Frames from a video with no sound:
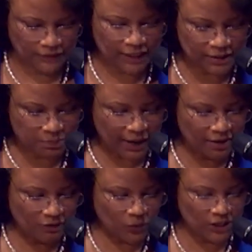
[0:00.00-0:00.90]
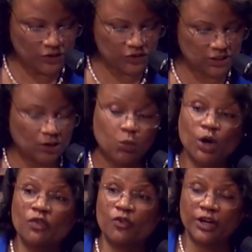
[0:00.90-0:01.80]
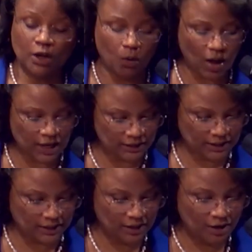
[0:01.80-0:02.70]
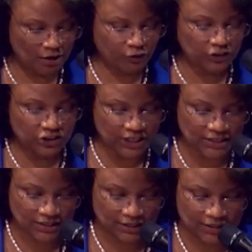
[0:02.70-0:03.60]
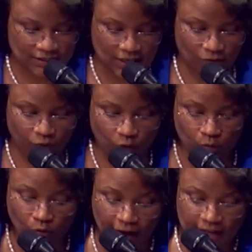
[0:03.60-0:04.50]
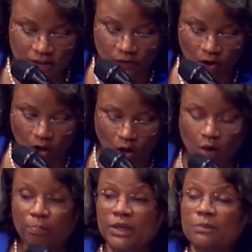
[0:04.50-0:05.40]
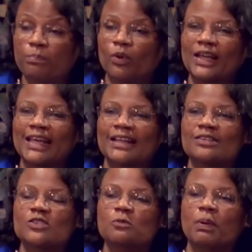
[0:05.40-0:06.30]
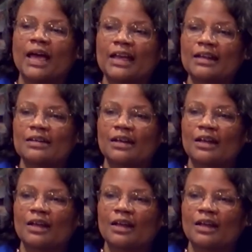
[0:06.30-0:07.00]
in spite of what you see. Work for equality, for justice, and for rights for all people, in spite